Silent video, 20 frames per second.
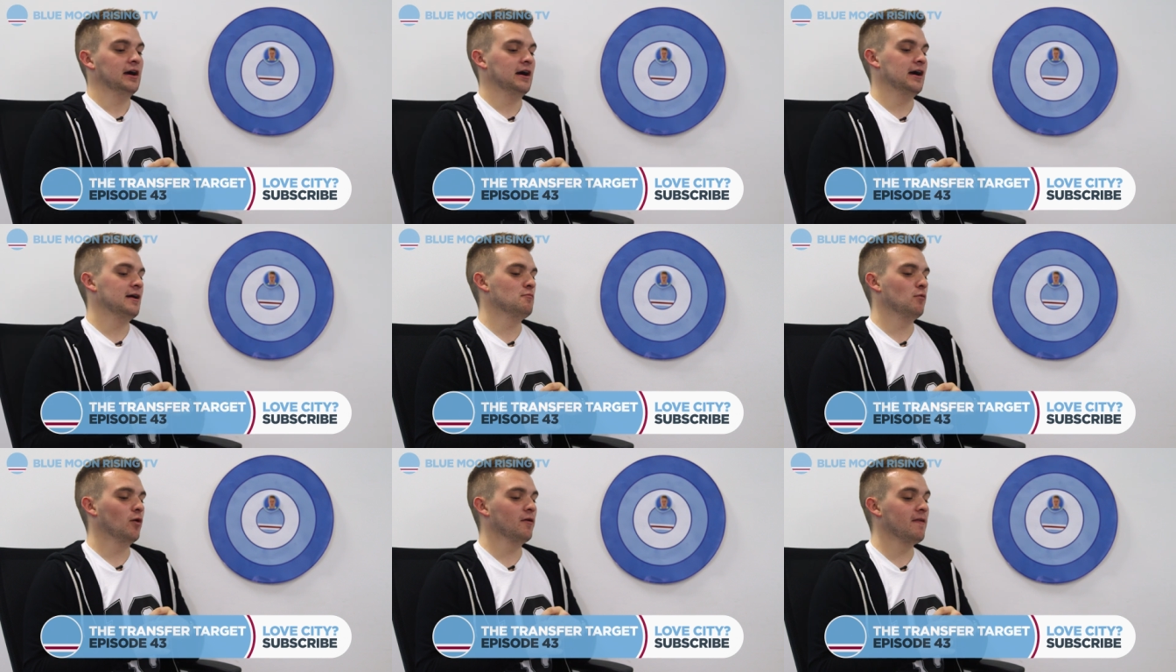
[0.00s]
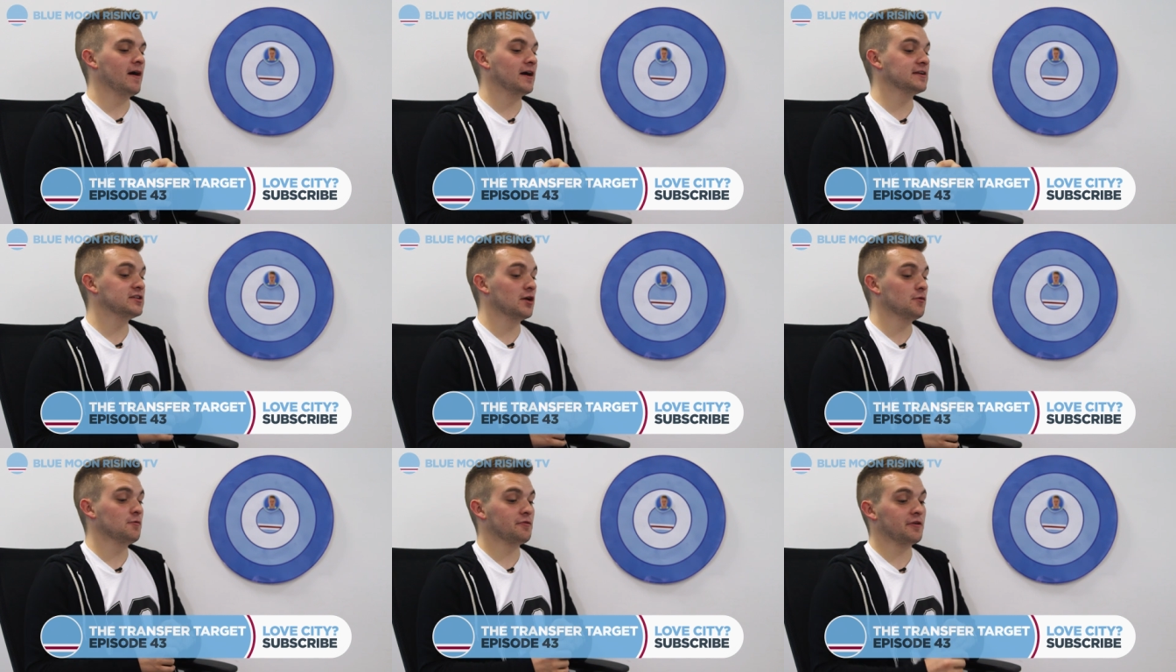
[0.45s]
Um, one that I
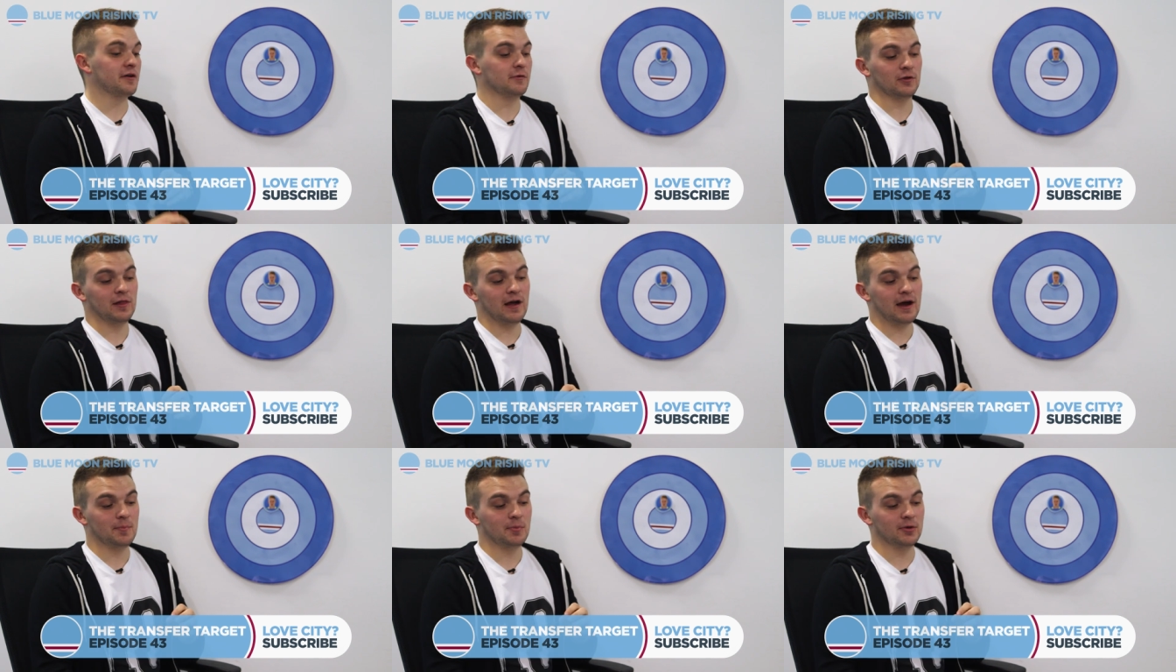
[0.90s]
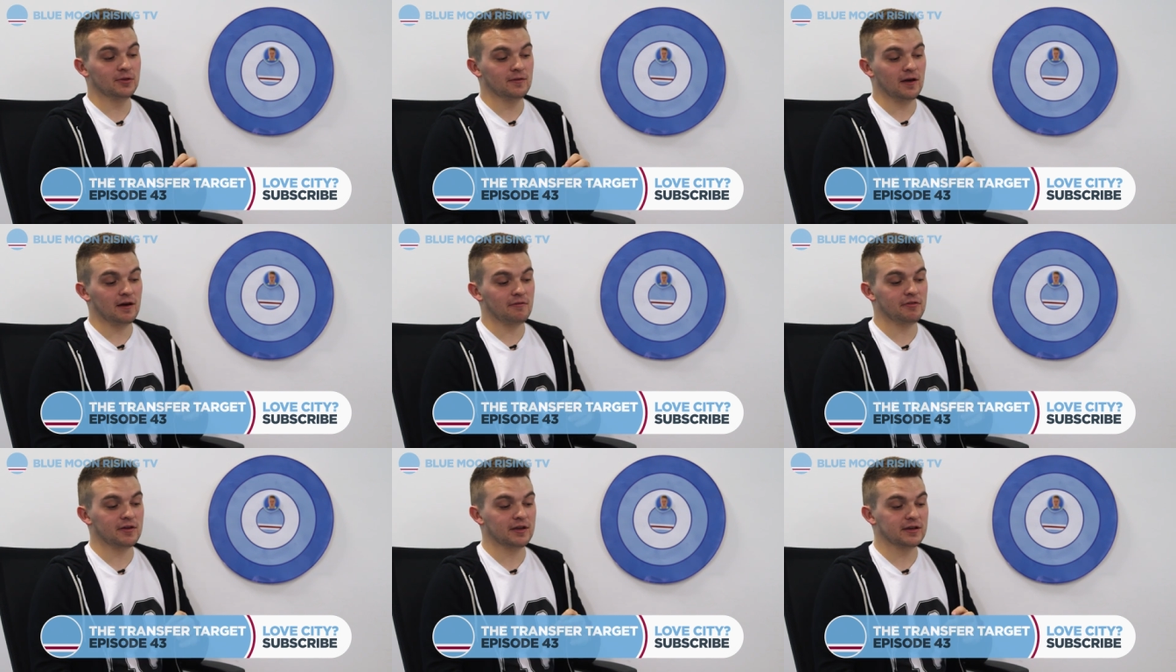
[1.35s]
don't think will happen,
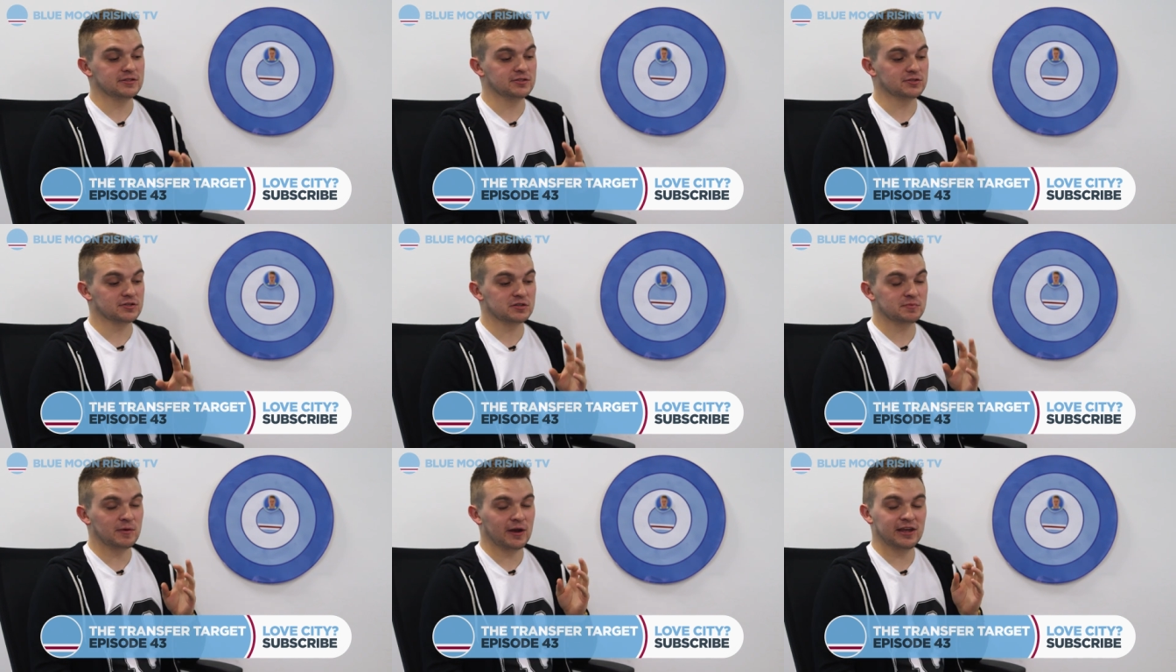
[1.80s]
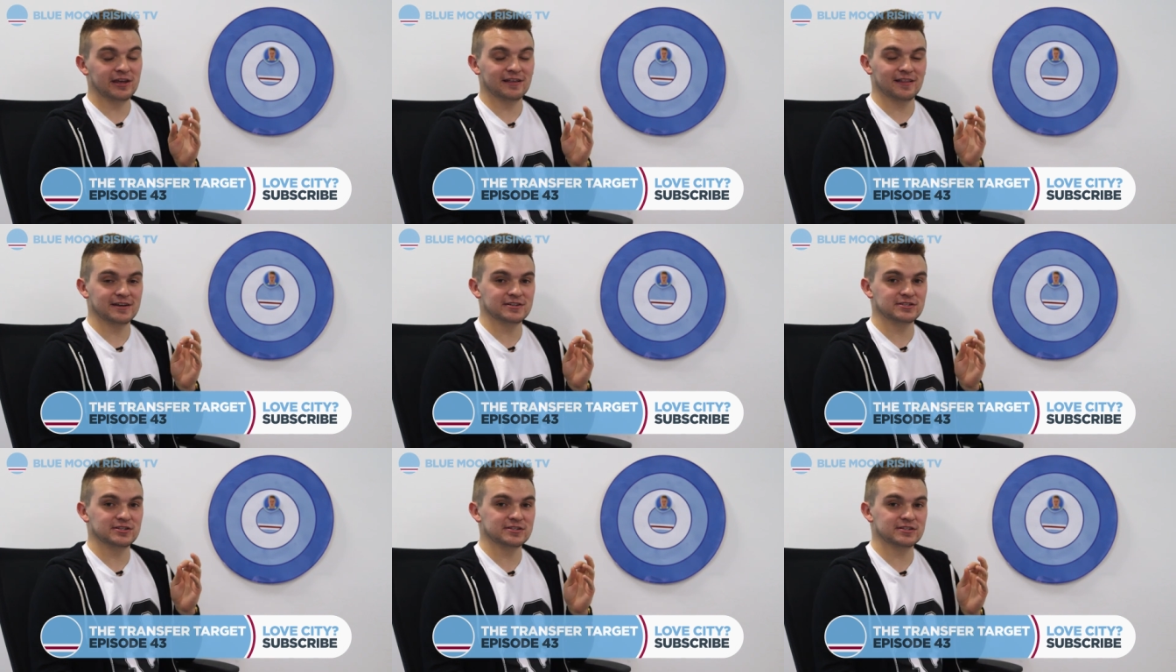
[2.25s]
that I think is just
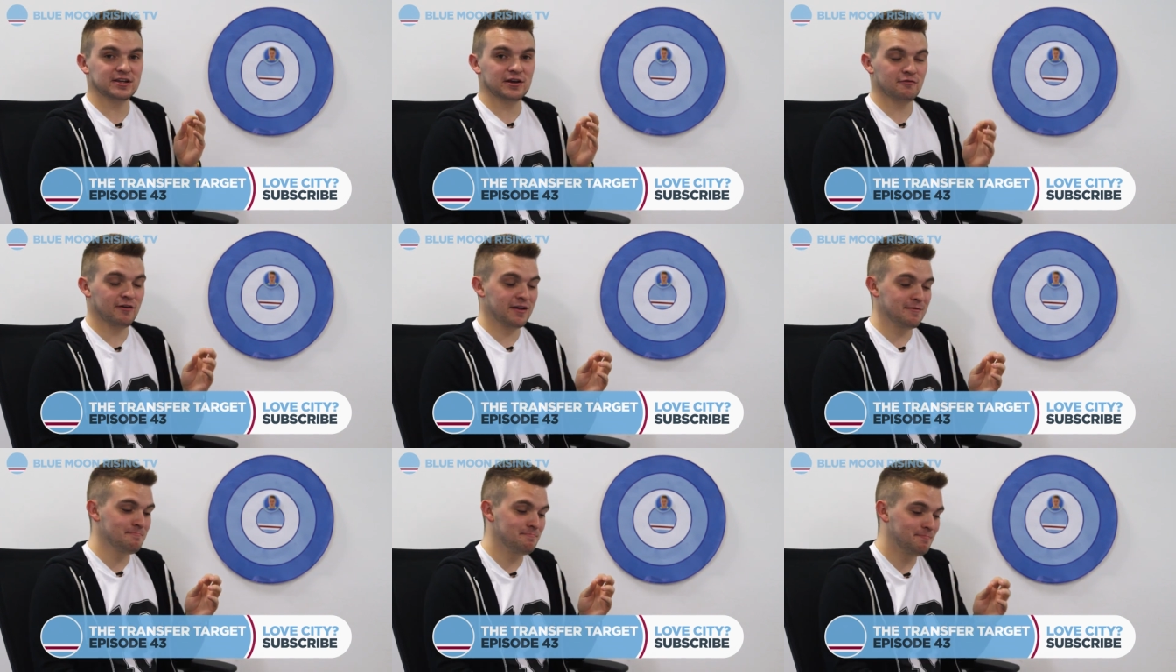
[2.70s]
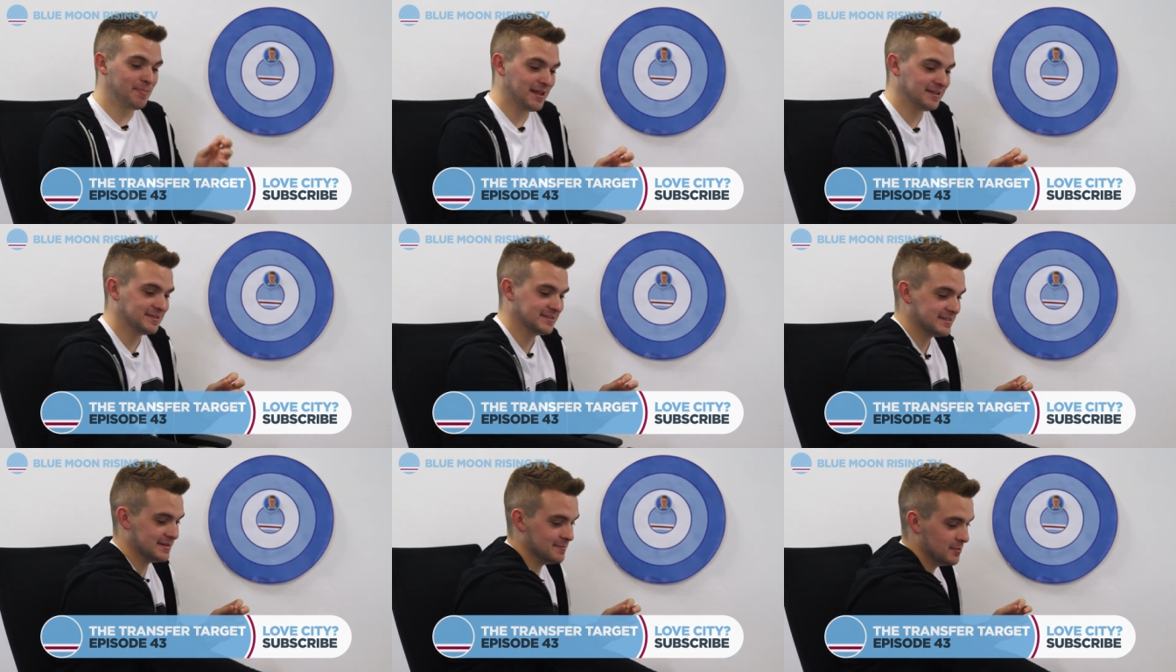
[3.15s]
speculation, is Karim
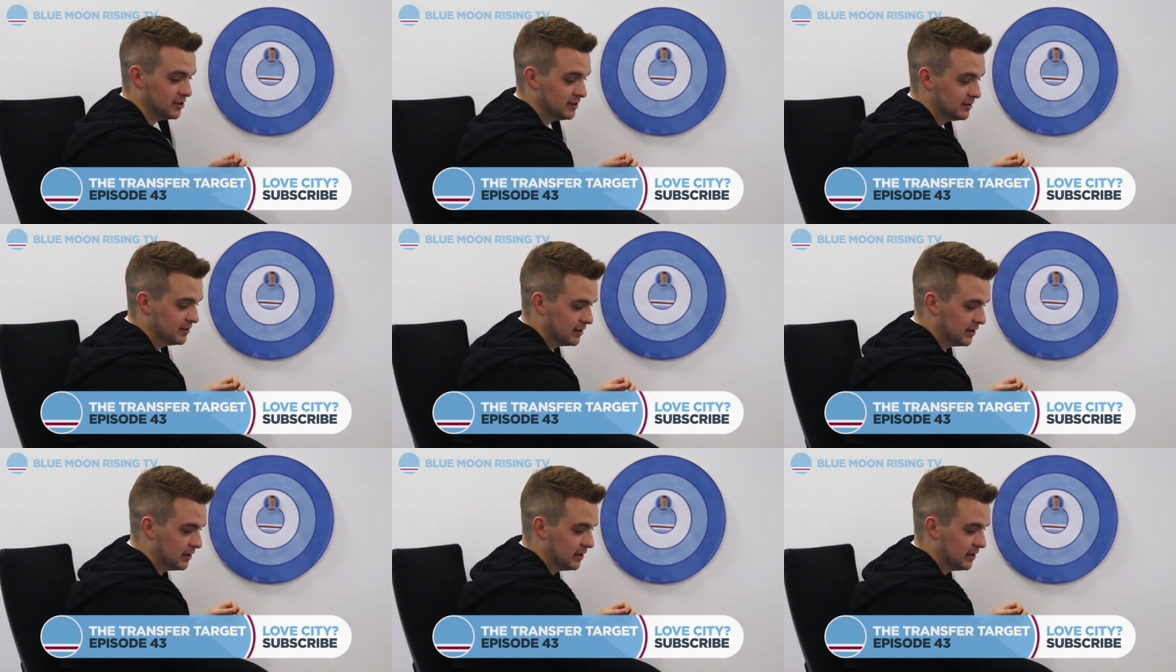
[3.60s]
Benzema.